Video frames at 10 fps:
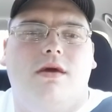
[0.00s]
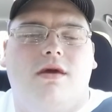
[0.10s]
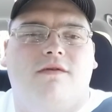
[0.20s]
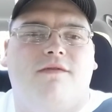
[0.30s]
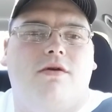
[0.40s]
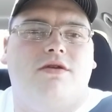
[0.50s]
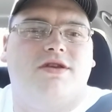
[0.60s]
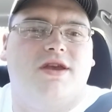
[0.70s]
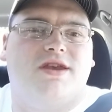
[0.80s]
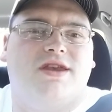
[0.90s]
Hey
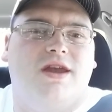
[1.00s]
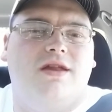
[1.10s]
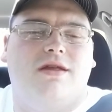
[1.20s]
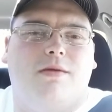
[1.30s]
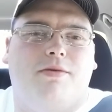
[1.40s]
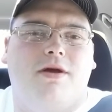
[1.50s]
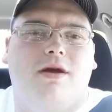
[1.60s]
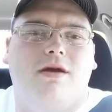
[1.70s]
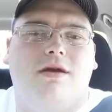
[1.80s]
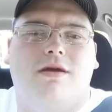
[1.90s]
folks, just sitting at the
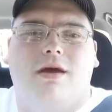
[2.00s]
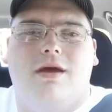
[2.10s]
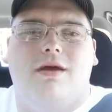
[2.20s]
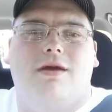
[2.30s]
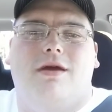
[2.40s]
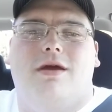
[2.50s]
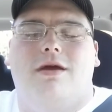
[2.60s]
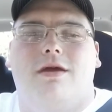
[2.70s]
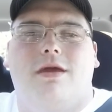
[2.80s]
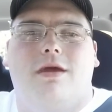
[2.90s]
park. I
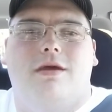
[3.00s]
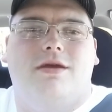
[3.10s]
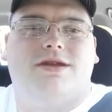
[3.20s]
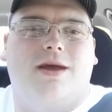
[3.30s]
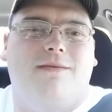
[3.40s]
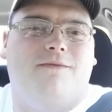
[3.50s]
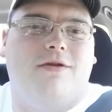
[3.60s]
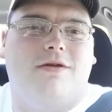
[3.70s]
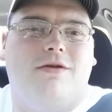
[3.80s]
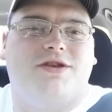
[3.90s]
uh, stopped
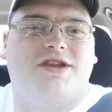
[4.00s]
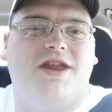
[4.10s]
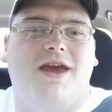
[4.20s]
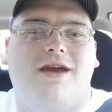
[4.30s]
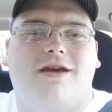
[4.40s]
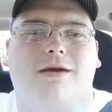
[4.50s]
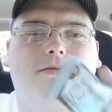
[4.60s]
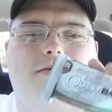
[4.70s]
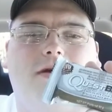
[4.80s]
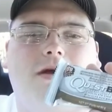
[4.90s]
for a little snack.
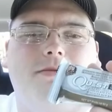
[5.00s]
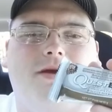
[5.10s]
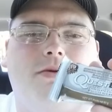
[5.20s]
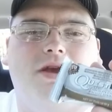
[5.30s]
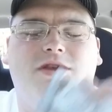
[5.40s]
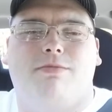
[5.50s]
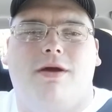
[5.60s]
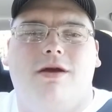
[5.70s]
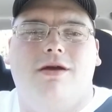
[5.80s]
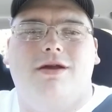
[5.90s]
I got my Quest
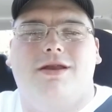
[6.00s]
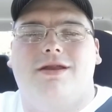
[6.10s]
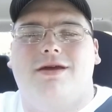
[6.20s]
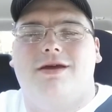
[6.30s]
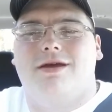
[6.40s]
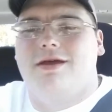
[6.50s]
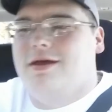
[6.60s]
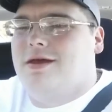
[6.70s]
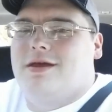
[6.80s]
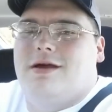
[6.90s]
Bar, and uh,
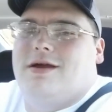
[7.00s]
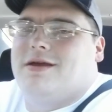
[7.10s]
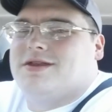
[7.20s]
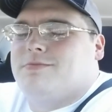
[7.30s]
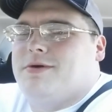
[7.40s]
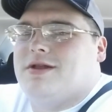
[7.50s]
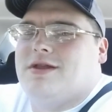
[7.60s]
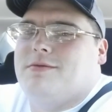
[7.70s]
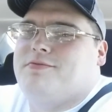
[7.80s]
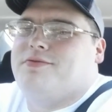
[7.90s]
I also
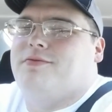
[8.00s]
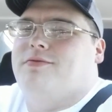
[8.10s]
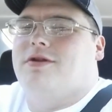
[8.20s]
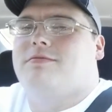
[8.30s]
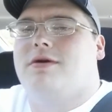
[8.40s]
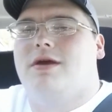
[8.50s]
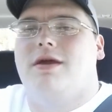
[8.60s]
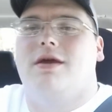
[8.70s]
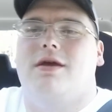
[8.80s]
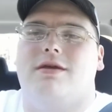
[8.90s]
picked up one of
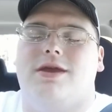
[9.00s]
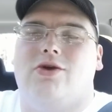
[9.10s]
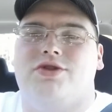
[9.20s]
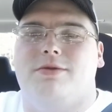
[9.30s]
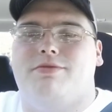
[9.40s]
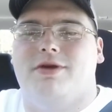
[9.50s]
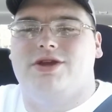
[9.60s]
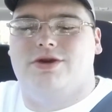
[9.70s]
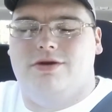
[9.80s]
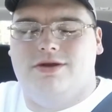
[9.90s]
my uh, guilty
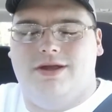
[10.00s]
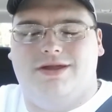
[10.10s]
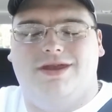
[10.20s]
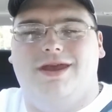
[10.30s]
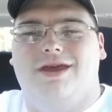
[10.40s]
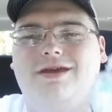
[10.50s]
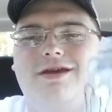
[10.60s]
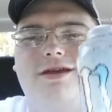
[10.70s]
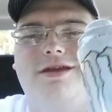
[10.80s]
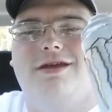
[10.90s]
pleasures. It's
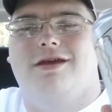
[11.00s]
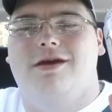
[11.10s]
a